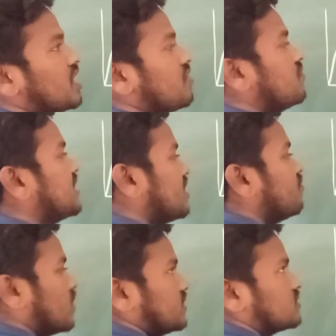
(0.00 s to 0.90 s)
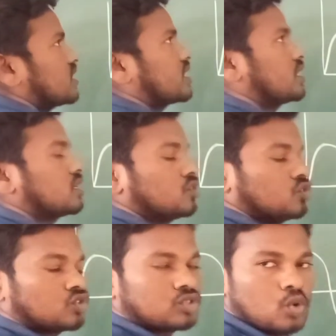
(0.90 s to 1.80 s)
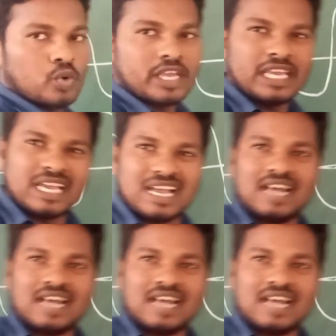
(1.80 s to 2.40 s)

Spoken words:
wave in a 1 second. So